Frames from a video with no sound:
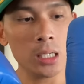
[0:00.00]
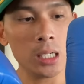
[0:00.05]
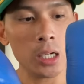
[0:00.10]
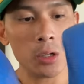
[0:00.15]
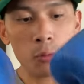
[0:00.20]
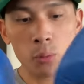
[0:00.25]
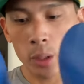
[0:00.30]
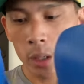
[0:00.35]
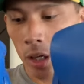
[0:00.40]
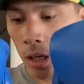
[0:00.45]

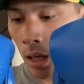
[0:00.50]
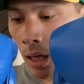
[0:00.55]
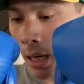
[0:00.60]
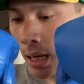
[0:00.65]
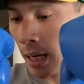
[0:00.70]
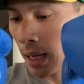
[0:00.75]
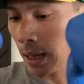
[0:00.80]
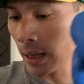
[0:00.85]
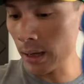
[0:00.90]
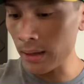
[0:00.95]
if we were to
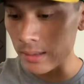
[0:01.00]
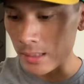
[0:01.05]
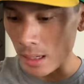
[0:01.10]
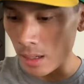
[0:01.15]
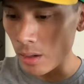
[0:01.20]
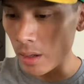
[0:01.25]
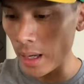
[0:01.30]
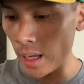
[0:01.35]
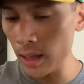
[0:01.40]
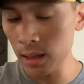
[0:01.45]
kind of like
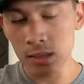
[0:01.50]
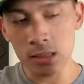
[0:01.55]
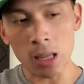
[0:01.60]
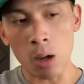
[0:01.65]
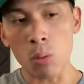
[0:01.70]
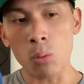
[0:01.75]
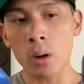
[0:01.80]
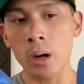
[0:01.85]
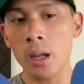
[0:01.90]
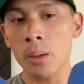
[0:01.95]
say, okay, let's
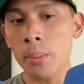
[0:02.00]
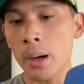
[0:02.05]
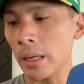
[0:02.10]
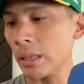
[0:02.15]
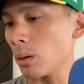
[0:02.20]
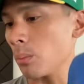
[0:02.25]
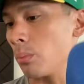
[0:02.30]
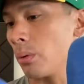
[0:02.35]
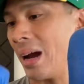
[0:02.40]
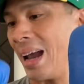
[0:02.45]
not worry
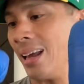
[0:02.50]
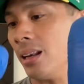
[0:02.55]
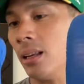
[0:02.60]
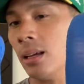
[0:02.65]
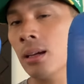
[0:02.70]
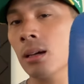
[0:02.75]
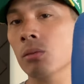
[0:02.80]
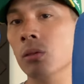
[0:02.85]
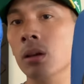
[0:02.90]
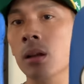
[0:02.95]
about the
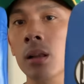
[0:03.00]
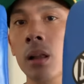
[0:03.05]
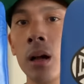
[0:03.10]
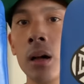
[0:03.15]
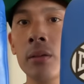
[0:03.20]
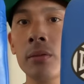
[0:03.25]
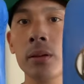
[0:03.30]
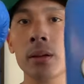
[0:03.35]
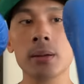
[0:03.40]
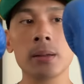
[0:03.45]
branding of the
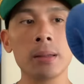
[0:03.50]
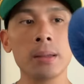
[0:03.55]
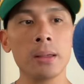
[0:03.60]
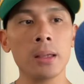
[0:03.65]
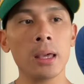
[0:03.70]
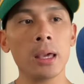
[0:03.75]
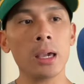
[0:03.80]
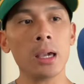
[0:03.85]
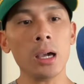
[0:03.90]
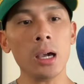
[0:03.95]
glove.
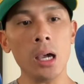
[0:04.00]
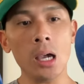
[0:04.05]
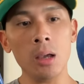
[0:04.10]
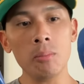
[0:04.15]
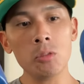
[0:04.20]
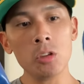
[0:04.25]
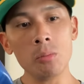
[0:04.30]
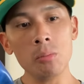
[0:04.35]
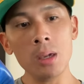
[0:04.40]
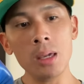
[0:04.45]

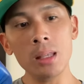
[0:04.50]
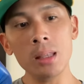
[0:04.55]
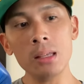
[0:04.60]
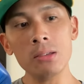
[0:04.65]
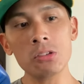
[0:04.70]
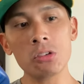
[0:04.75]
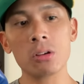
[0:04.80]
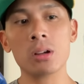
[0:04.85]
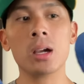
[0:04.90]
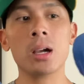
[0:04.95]
To me,
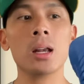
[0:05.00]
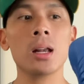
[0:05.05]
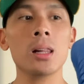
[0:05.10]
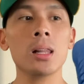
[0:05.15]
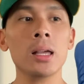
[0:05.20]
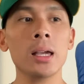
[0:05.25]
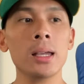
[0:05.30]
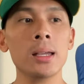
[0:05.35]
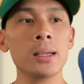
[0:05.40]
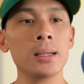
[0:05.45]
these are kind of
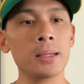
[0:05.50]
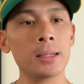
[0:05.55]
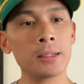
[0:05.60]
like